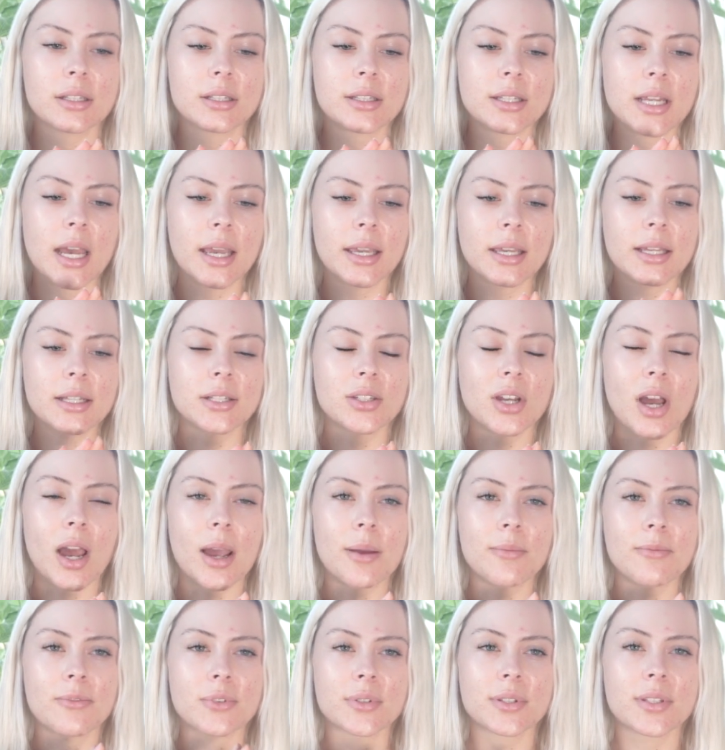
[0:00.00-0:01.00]
taking
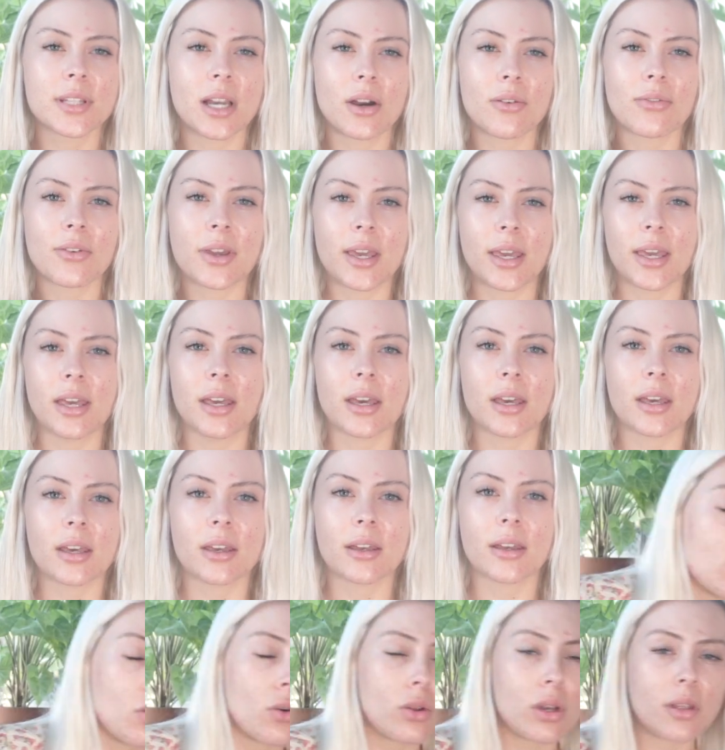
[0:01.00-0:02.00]
time for
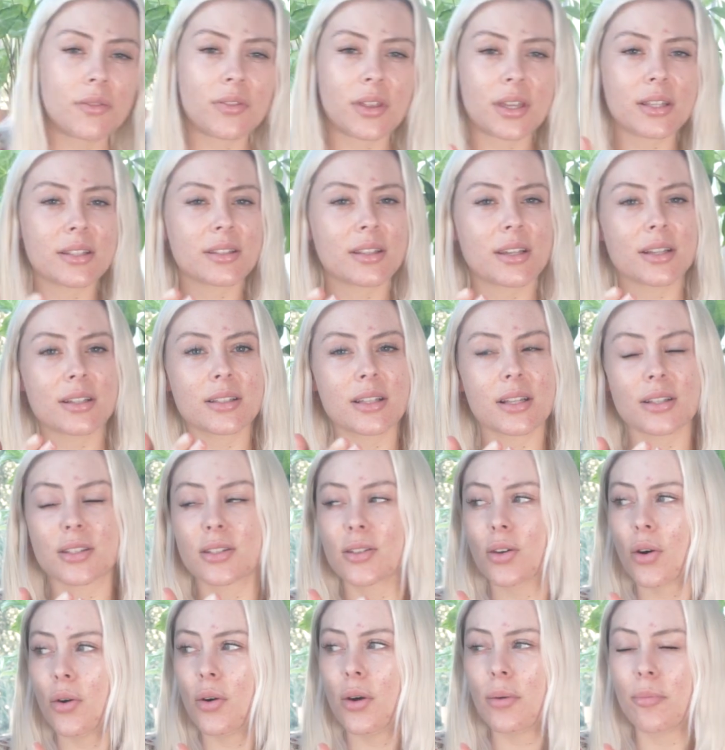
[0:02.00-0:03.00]
self-care. All of these things are
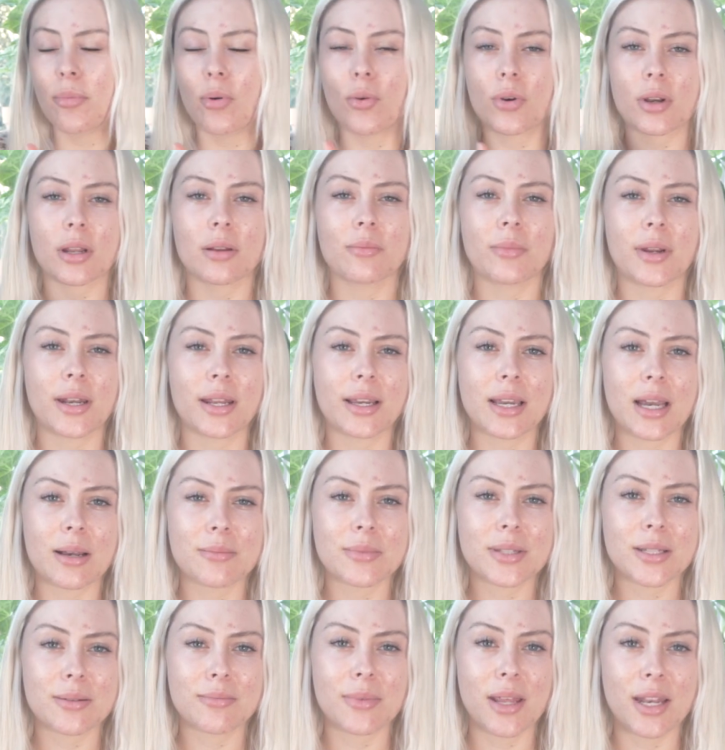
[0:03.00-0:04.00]
so important when it
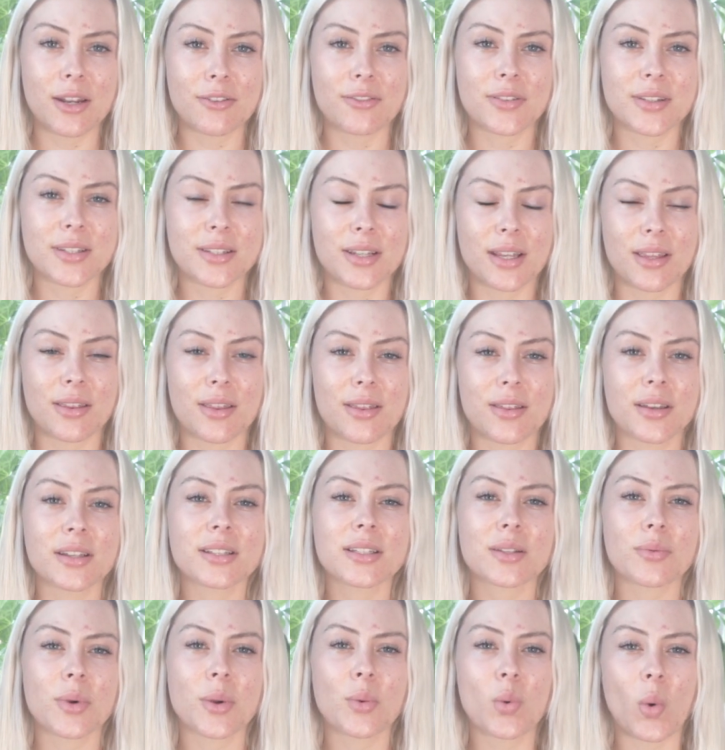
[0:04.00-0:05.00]
comes to manifesting the
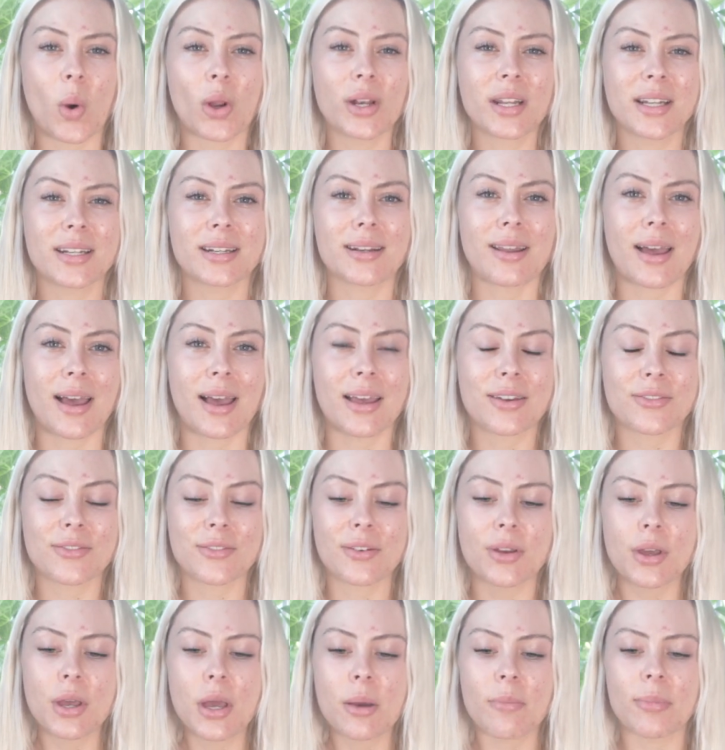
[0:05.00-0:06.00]
things that we want in life,
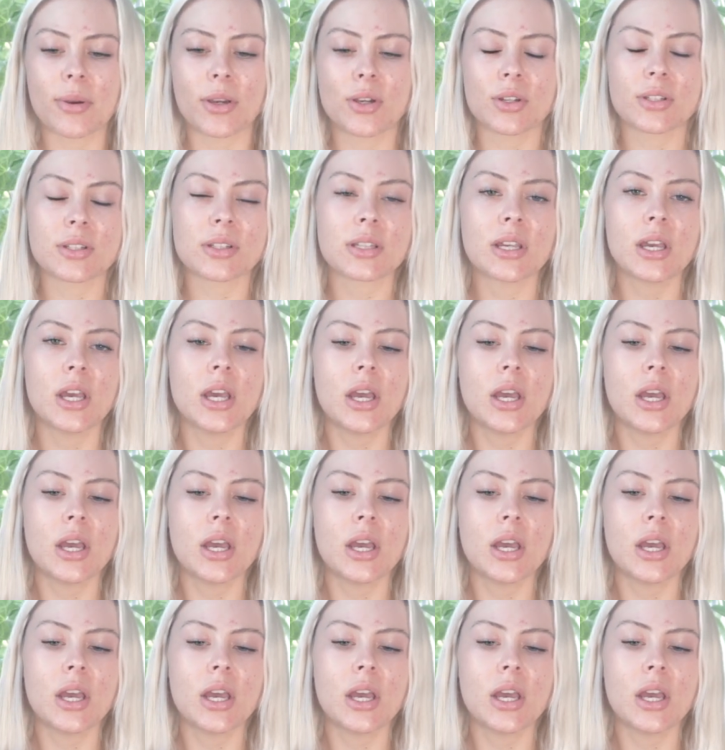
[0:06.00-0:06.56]
because